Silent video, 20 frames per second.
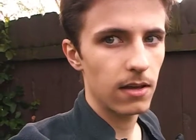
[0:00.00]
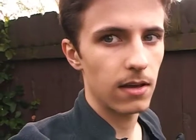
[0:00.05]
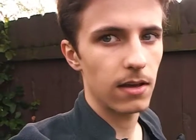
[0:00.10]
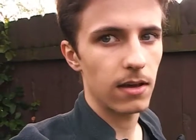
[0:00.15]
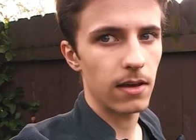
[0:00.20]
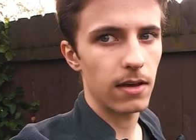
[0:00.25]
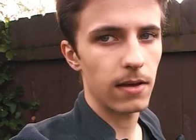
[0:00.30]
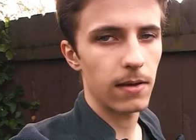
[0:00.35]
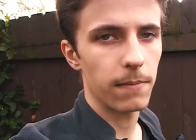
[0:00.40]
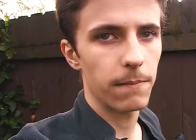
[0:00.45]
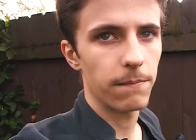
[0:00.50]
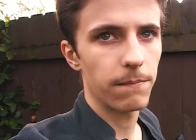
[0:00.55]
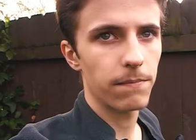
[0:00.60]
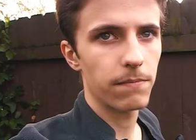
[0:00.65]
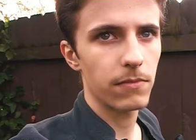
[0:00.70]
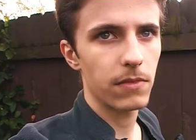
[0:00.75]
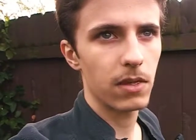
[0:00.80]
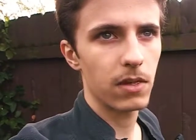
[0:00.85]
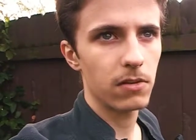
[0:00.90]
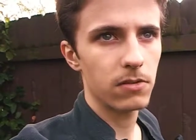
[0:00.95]
Um,
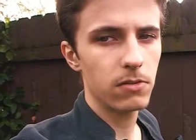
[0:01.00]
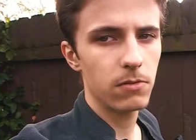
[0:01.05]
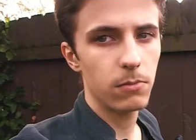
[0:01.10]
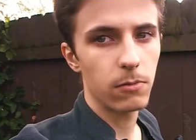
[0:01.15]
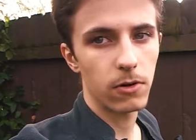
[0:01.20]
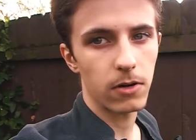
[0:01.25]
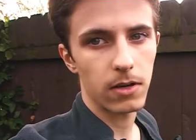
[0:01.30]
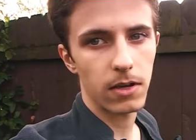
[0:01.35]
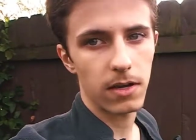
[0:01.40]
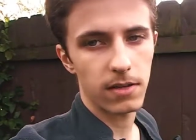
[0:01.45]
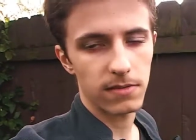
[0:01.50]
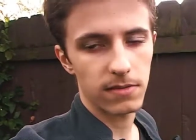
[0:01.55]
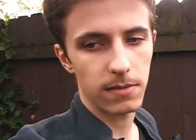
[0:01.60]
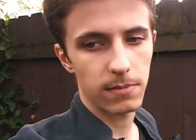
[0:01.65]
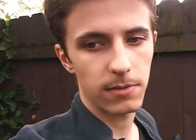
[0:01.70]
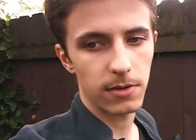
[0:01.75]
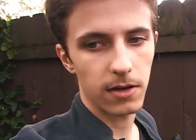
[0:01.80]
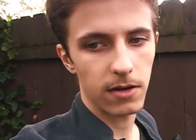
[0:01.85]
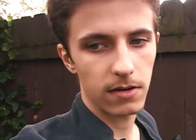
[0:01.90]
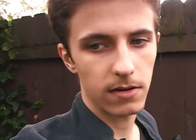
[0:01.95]
I'll do more
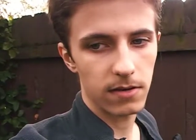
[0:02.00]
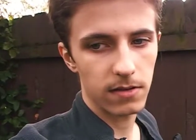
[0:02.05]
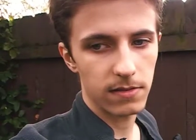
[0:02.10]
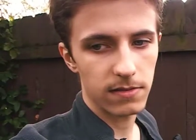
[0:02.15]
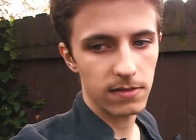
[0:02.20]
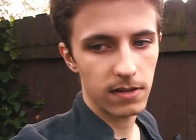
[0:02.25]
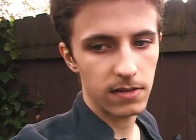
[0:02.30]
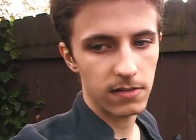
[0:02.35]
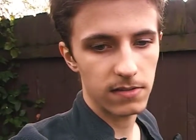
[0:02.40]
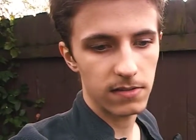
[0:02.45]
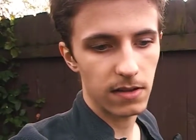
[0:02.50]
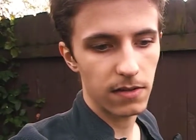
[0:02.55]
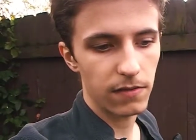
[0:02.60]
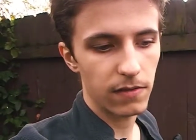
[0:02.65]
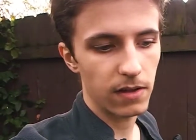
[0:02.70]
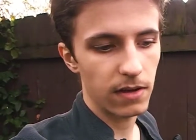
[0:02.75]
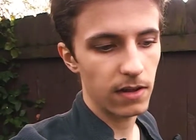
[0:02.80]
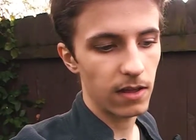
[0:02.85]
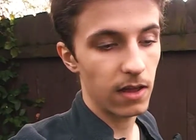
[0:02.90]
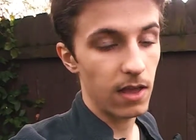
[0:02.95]
concept art and design stuff.
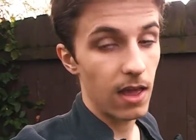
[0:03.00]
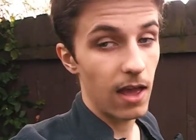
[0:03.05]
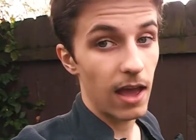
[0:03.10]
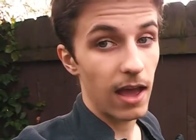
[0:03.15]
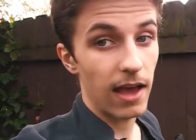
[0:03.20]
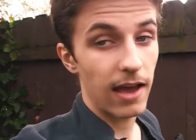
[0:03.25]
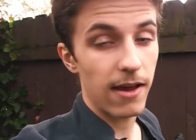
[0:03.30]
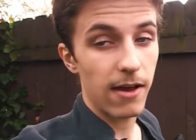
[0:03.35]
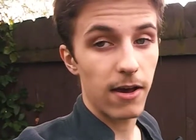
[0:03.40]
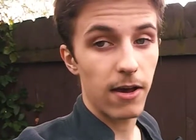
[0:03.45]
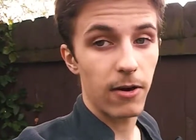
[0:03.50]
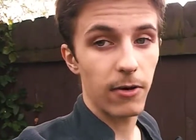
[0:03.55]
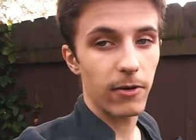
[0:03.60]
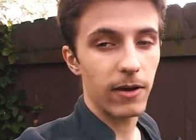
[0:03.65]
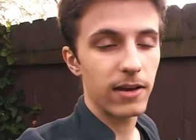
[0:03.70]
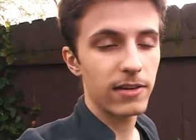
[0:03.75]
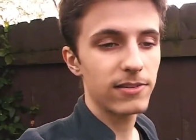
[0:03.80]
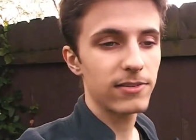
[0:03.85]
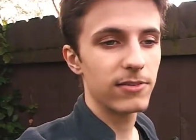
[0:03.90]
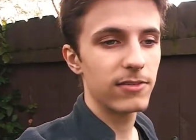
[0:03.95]
And uh, oh,
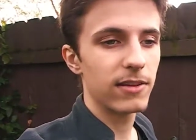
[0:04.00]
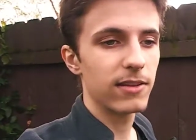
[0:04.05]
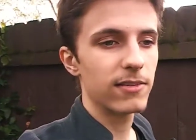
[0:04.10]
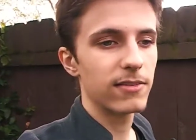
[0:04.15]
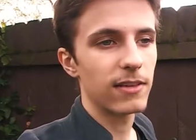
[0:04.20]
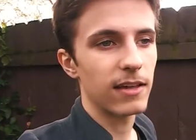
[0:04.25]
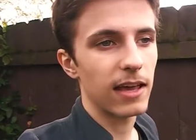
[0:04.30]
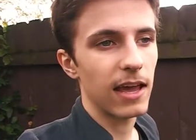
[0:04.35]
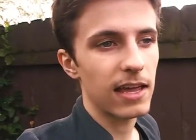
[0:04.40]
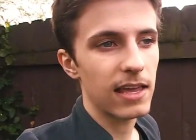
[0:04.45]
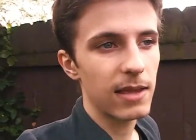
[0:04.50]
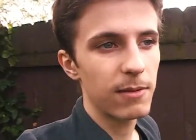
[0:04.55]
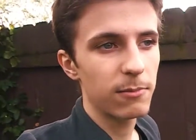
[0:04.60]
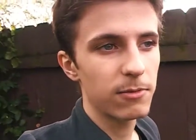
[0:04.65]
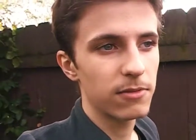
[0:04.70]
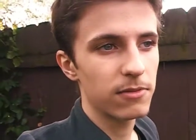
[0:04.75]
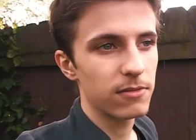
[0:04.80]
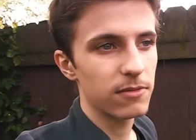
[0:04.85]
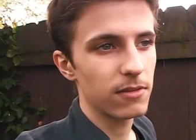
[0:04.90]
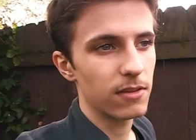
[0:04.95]
also another thing, I came
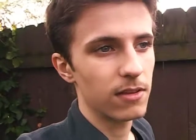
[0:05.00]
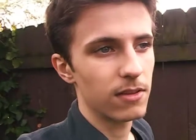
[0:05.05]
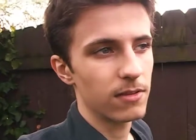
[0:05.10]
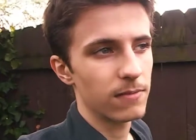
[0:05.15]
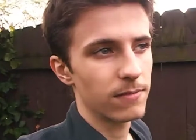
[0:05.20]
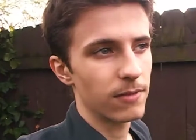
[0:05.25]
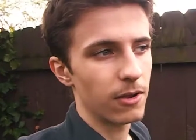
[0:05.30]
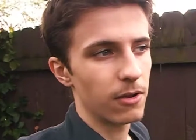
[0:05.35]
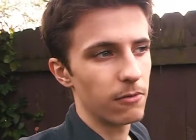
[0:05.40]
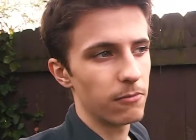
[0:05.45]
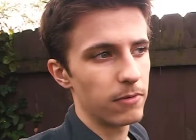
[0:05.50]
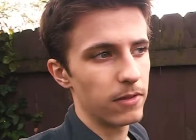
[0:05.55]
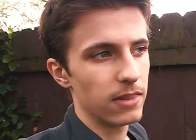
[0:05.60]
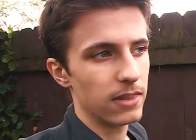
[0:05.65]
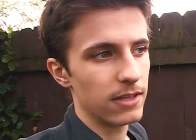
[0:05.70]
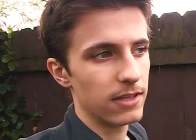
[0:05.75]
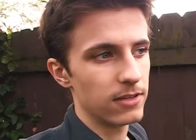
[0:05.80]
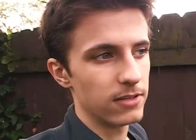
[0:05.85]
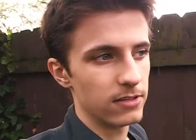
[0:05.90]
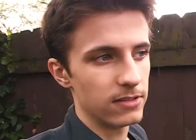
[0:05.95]
with a
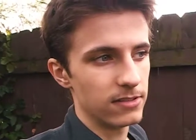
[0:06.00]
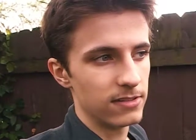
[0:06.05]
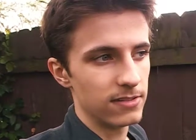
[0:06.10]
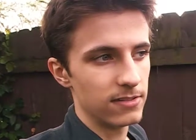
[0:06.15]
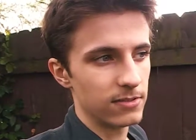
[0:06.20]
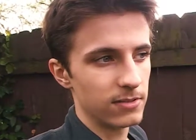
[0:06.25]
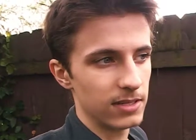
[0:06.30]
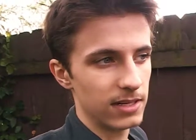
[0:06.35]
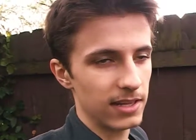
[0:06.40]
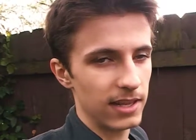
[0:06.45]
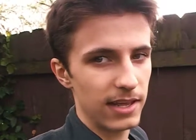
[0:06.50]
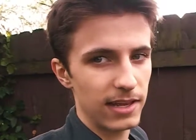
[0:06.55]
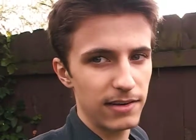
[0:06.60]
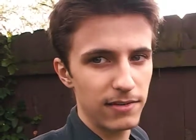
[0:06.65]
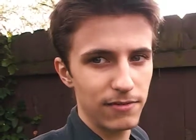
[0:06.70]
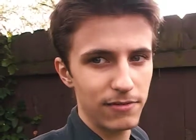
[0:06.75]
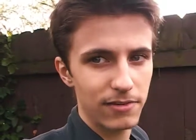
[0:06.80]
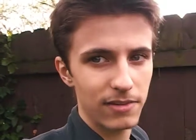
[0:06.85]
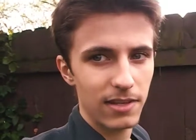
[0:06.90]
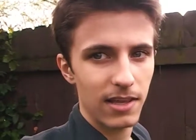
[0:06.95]
really good storyline
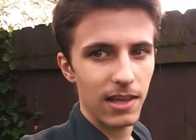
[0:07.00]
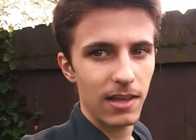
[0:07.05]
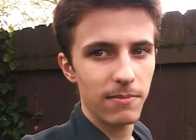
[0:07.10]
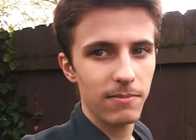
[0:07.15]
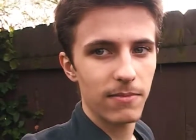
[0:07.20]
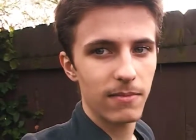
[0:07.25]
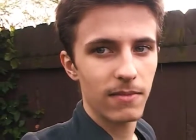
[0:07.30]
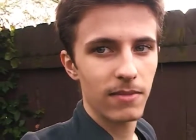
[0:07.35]
for the game.